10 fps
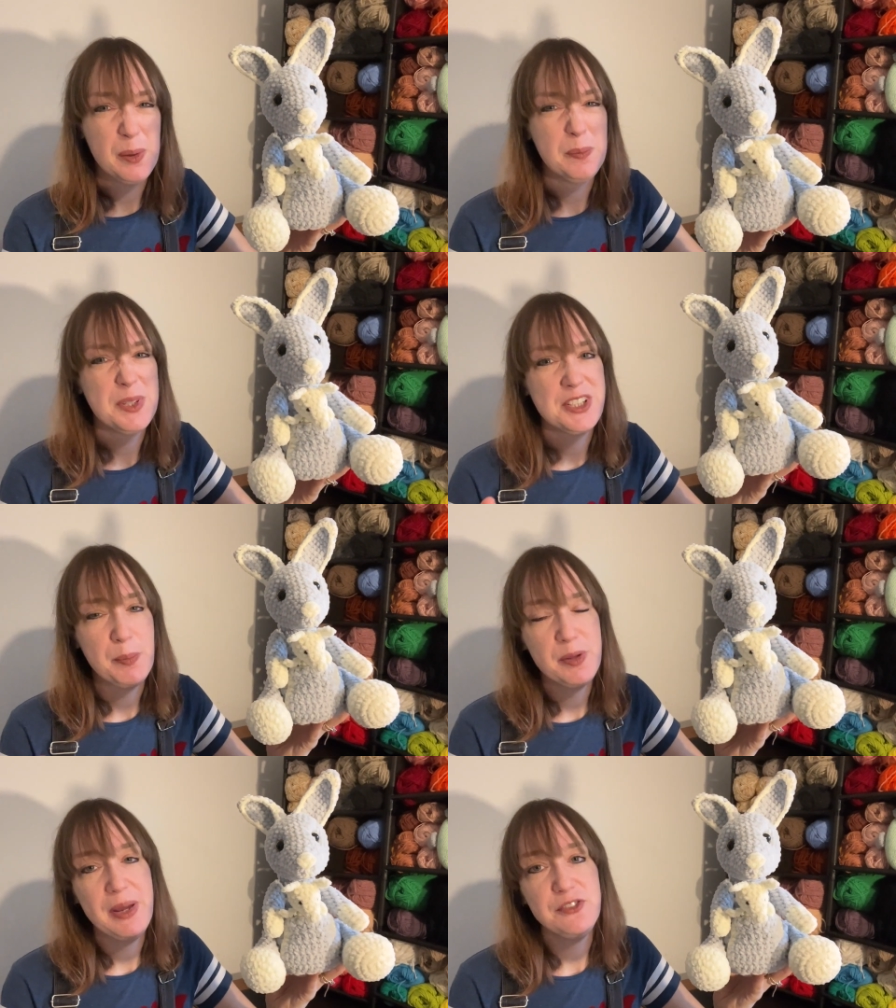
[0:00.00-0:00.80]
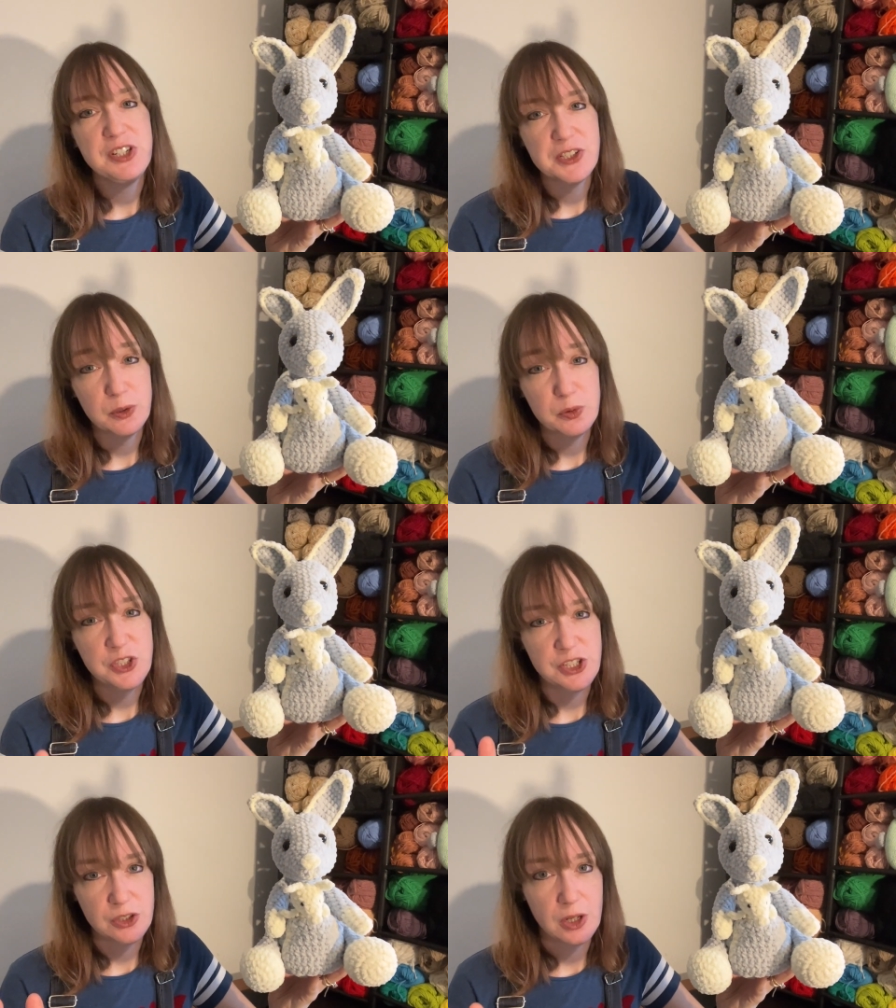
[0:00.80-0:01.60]
some of the magic circles
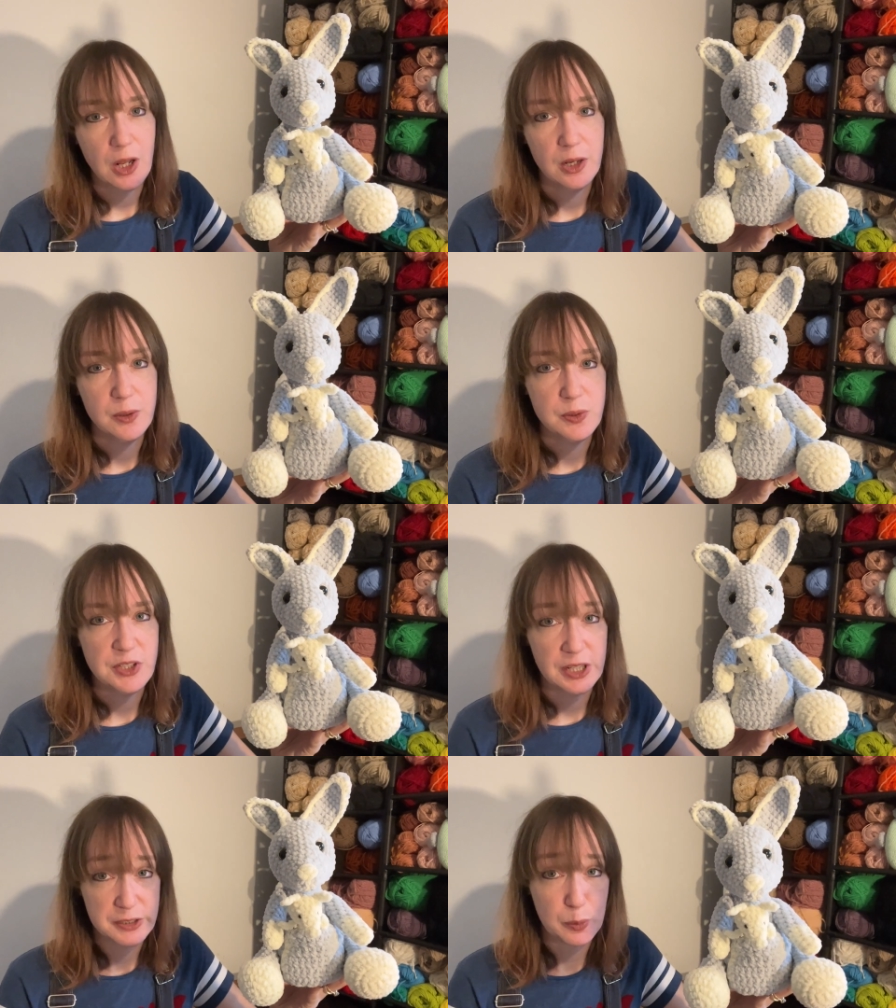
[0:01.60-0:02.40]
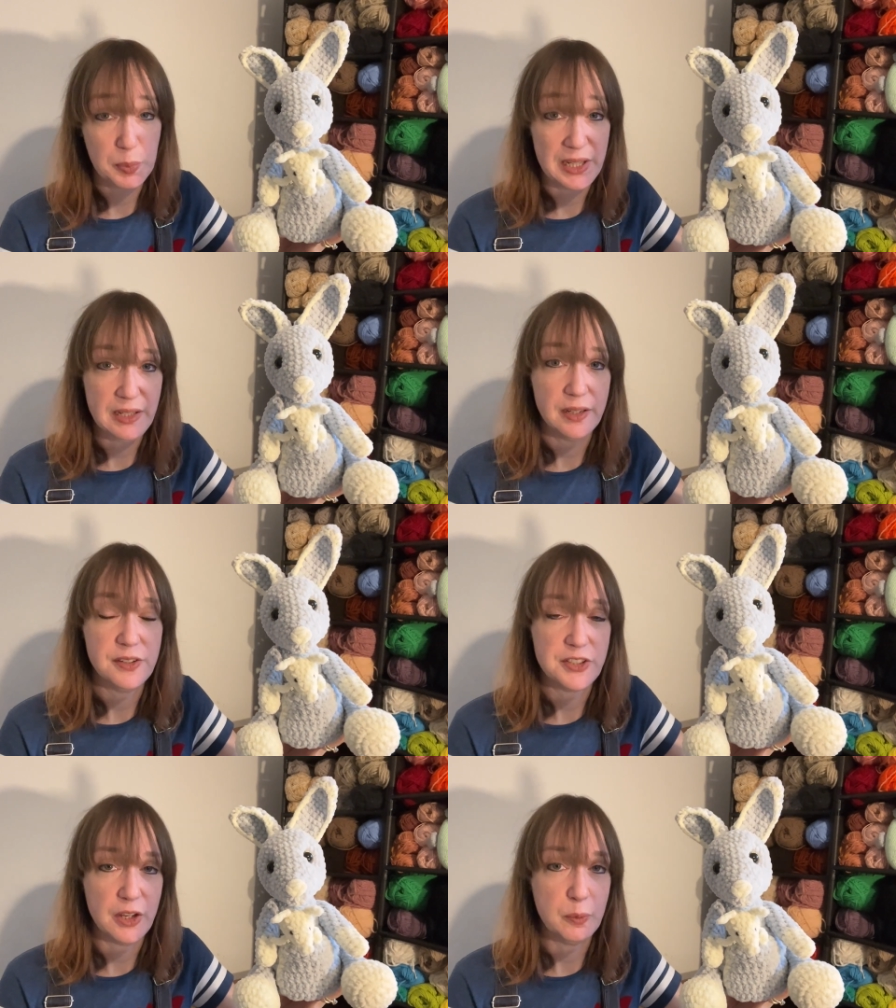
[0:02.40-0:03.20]
didn't close as completely
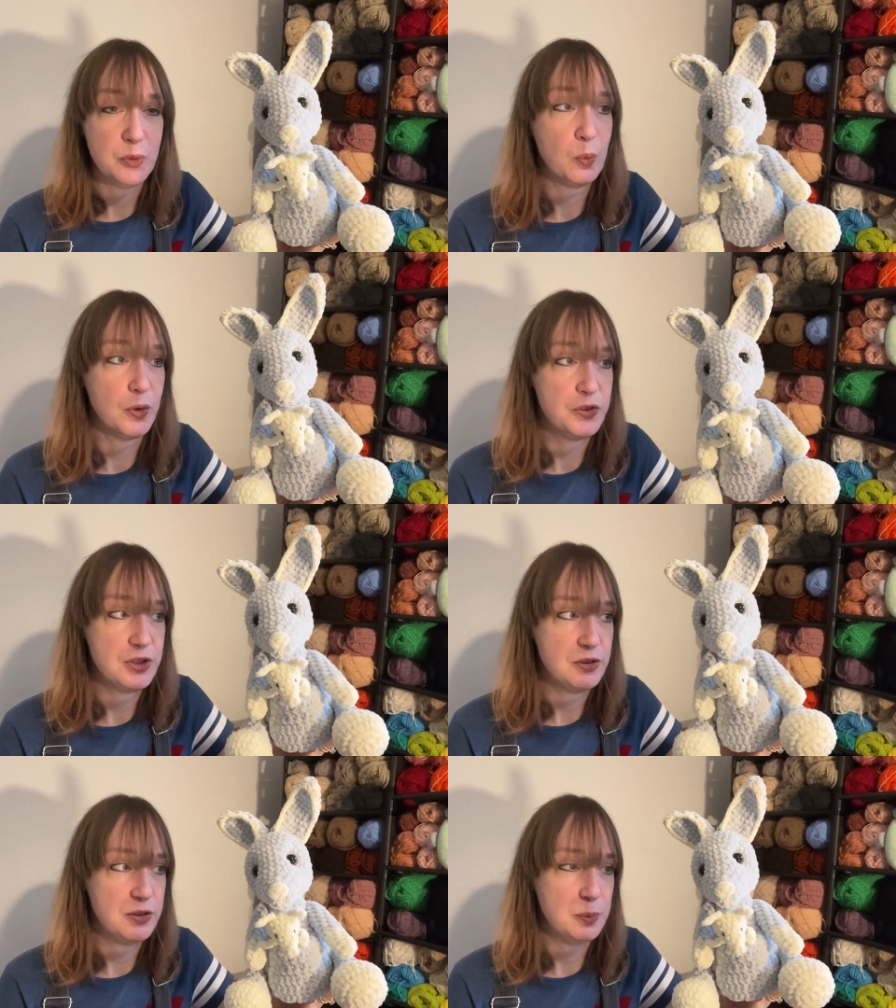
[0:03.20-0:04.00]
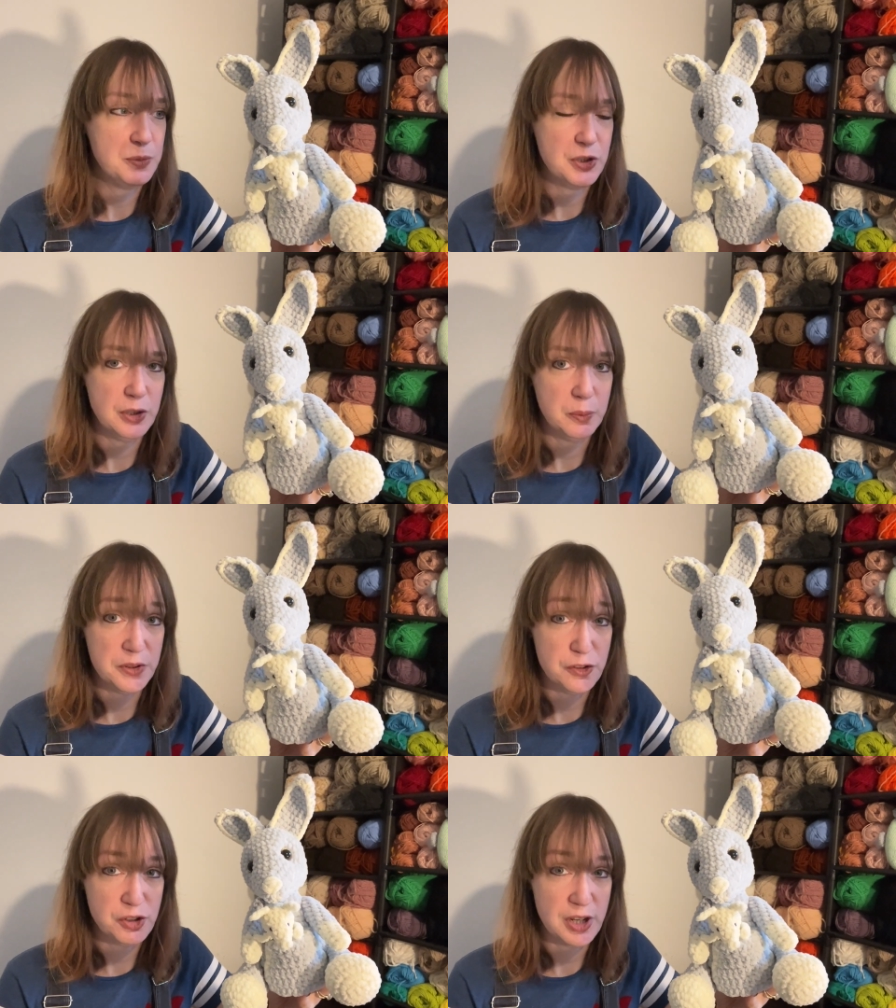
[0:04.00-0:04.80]
as I would want them to with
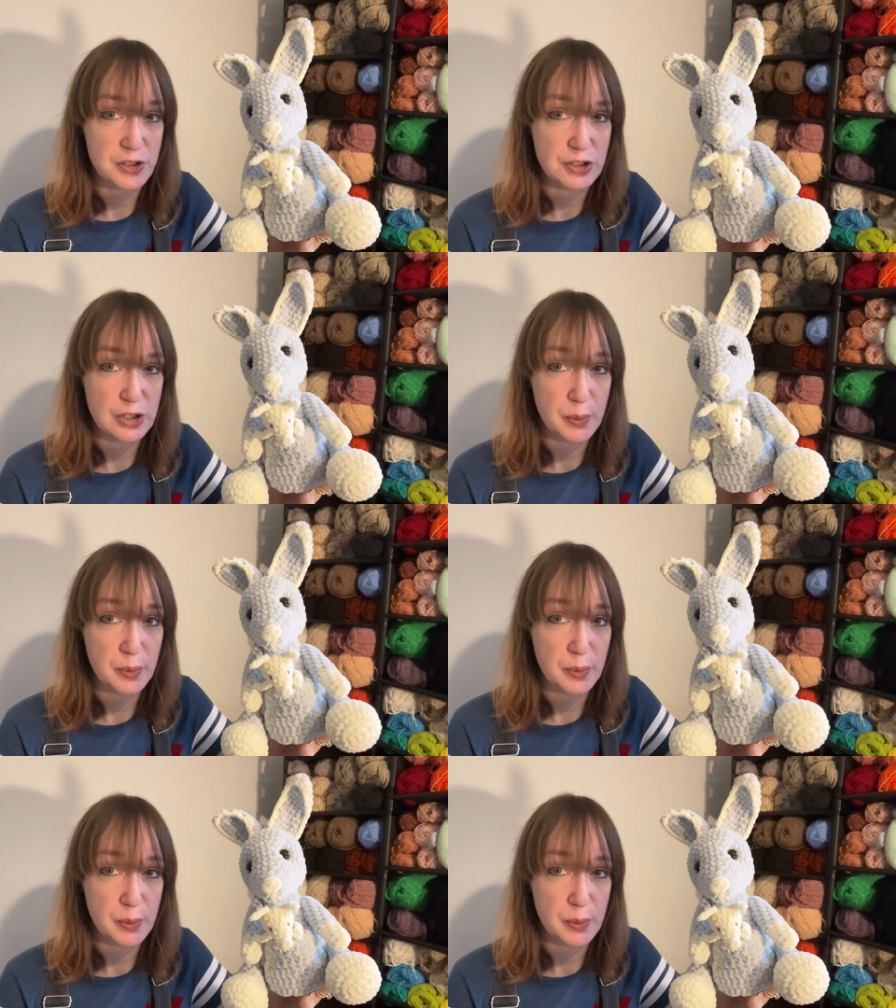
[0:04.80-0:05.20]
the chain 2.